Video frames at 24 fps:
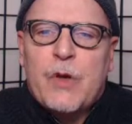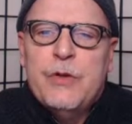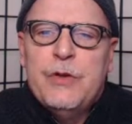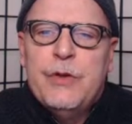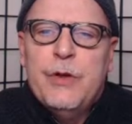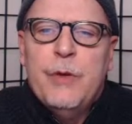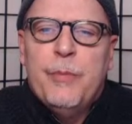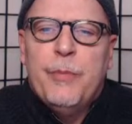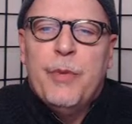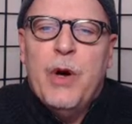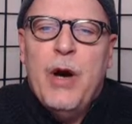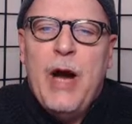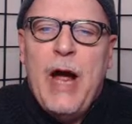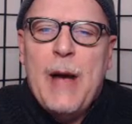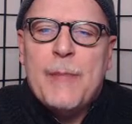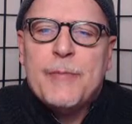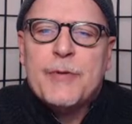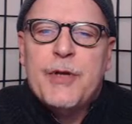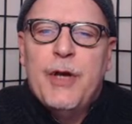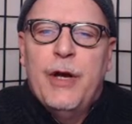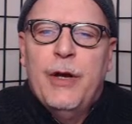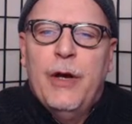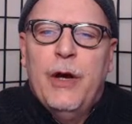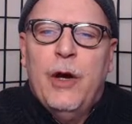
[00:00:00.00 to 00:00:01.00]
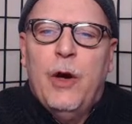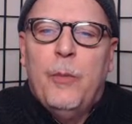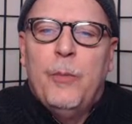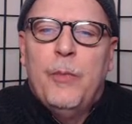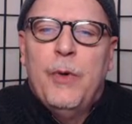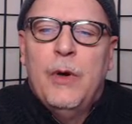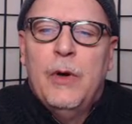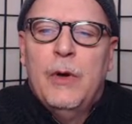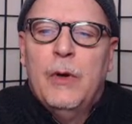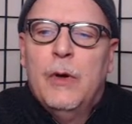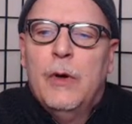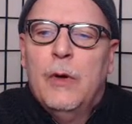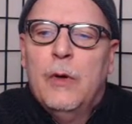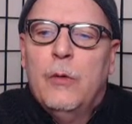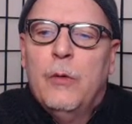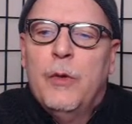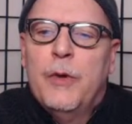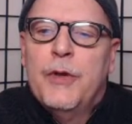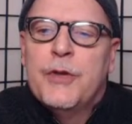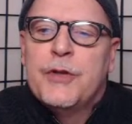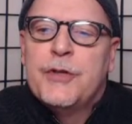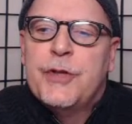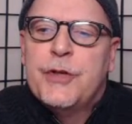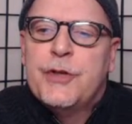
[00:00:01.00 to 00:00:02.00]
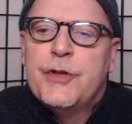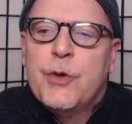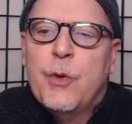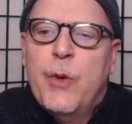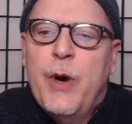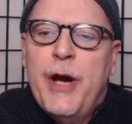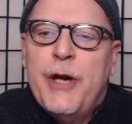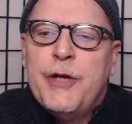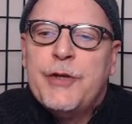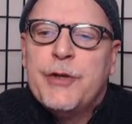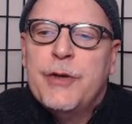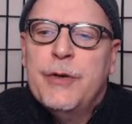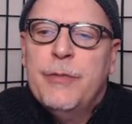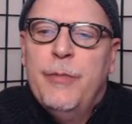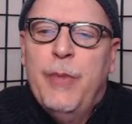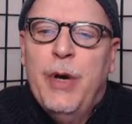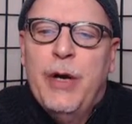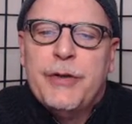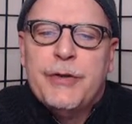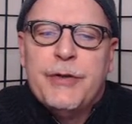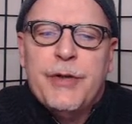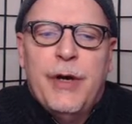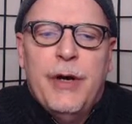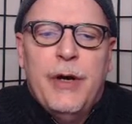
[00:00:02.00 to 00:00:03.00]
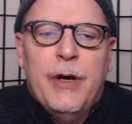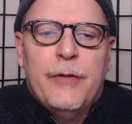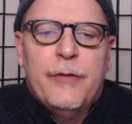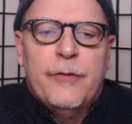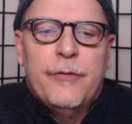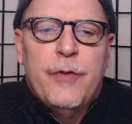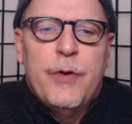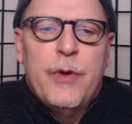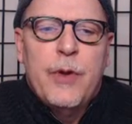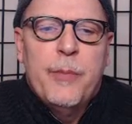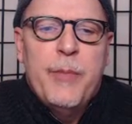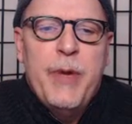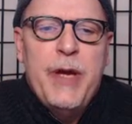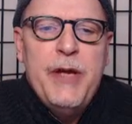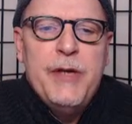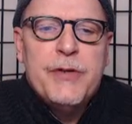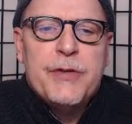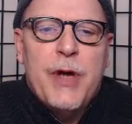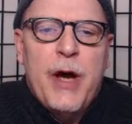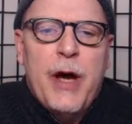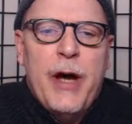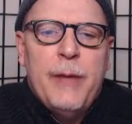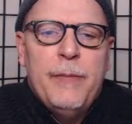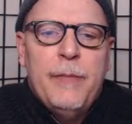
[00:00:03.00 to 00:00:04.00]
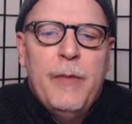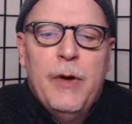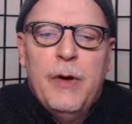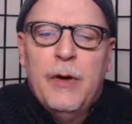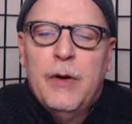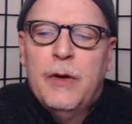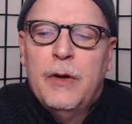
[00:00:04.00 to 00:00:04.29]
to perhaps help with this situation. But for the meantime,